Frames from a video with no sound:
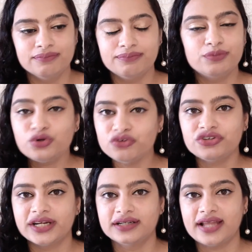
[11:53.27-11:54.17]
proved
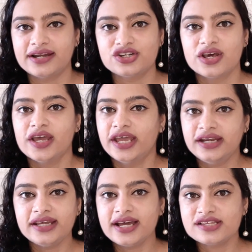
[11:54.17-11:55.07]
it that
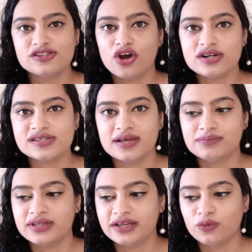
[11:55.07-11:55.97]
India is not
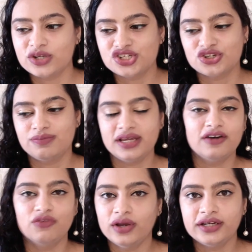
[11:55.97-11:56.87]
something which should be
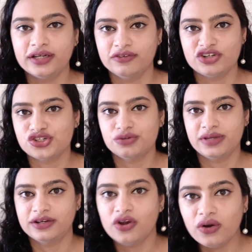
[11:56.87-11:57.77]
avoided, which should
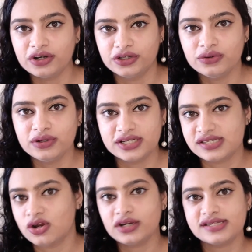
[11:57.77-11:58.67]
be ignored.
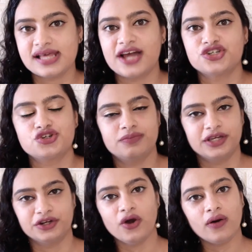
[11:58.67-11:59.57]
It's not a sash to be
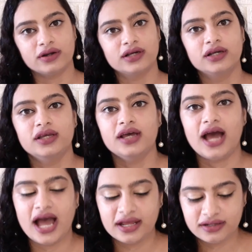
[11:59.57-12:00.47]
ignored.
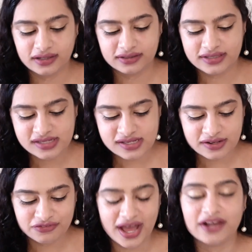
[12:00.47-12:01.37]
And this is
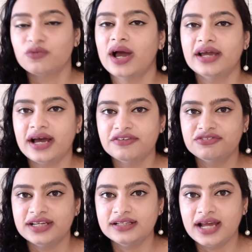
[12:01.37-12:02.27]
the fact why I
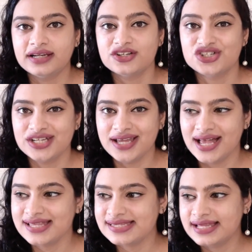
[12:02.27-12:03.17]
feel that she
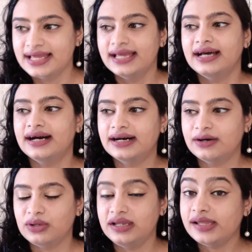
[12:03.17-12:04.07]
has
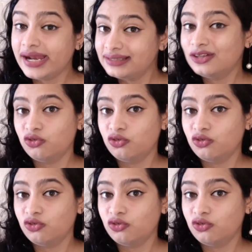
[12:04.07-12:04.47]
led the